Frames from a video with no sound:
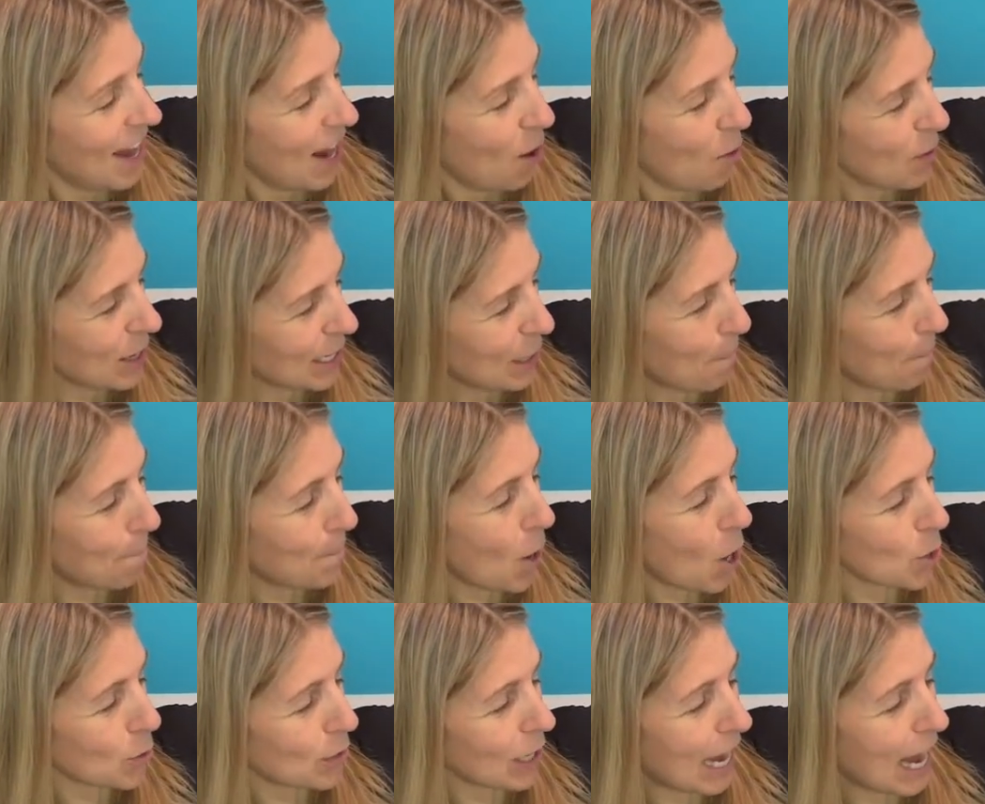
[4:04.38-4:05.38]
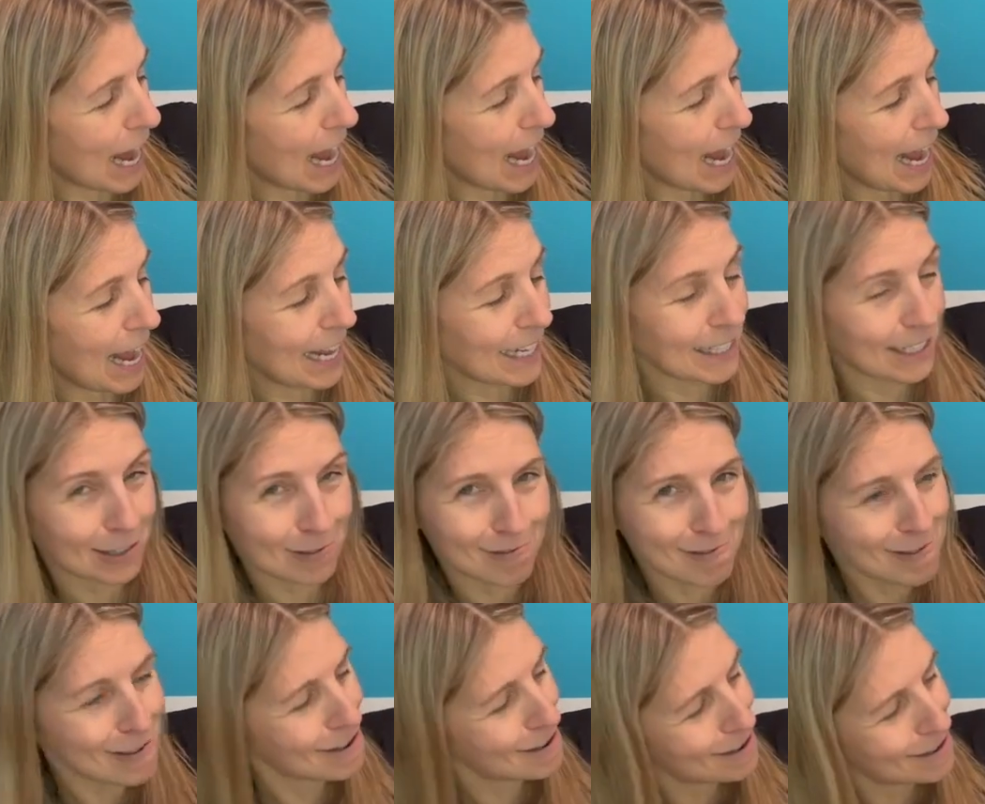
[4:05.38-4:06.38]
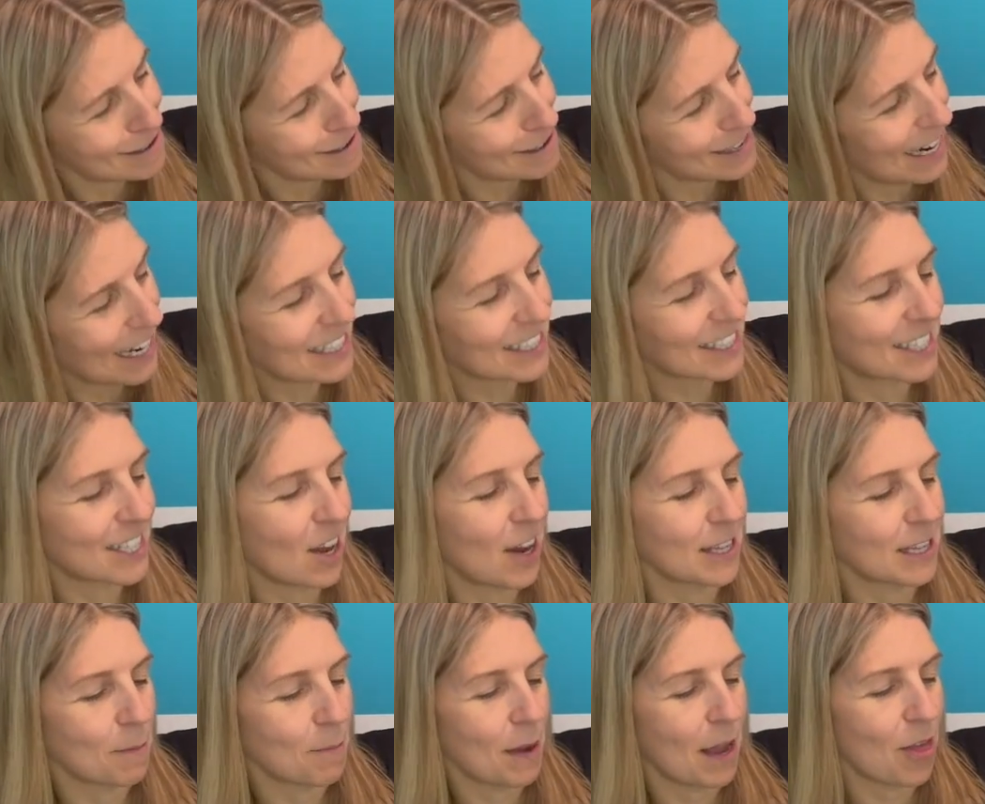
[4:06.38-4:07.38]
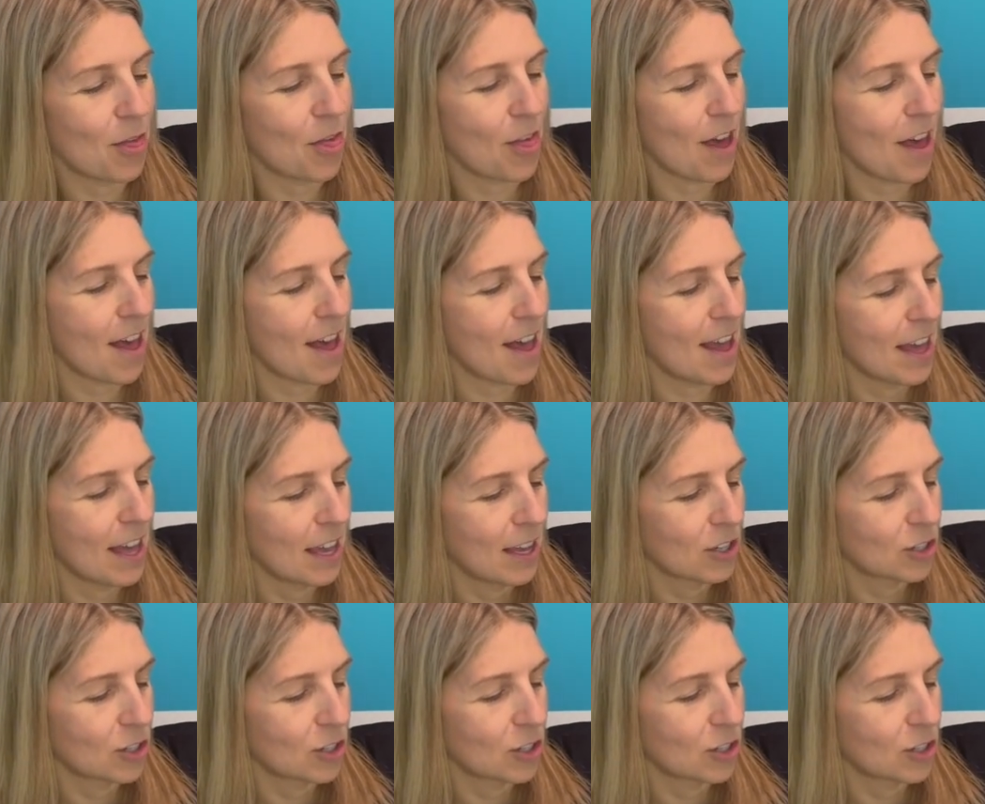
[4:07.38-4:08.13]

We can poke our hand inside the mouth there.